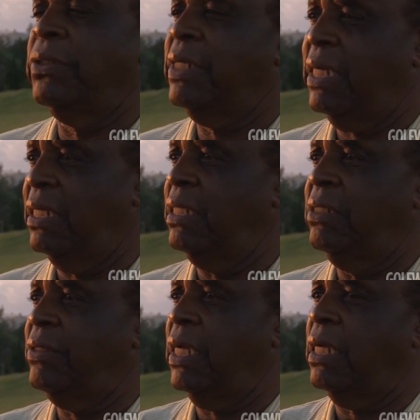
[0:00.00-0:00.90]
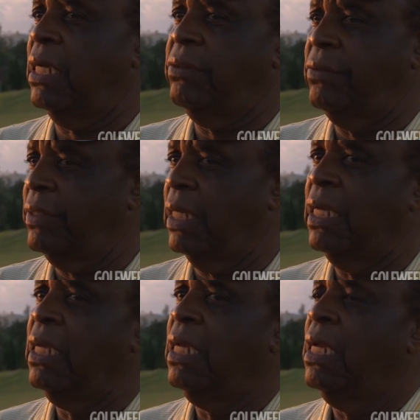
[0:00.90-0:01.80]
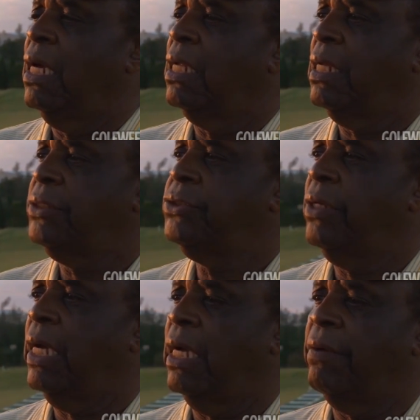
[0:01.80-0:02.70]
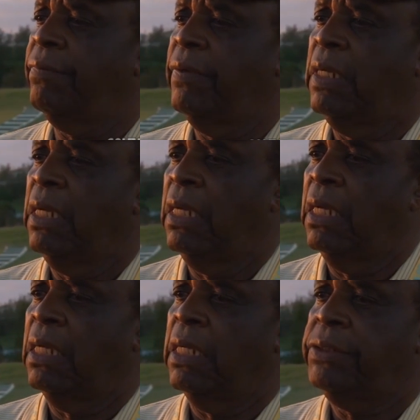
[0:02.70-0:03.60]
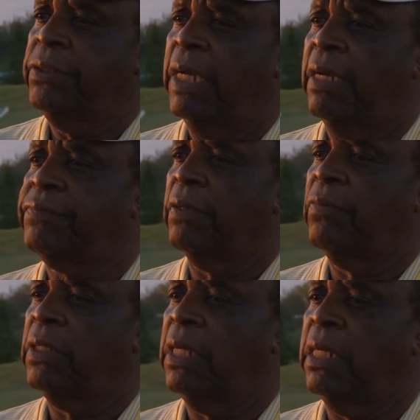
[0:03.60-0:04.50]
You cannot do that unless you have someone